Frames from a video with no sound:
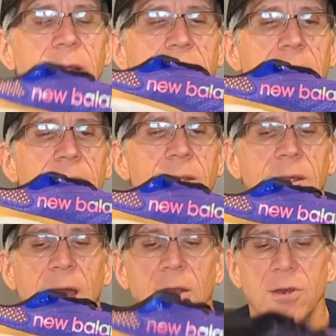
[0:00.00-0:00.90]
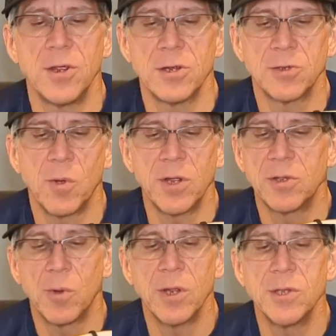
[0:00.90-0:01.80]
in calendar year
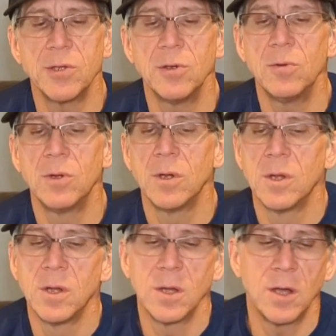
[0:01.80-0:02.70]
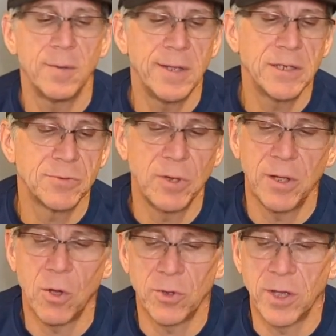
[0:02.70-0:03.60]
2022. It's
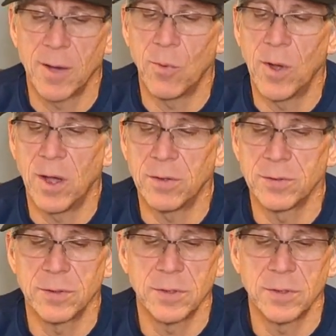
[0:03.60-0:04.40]
really holding up well.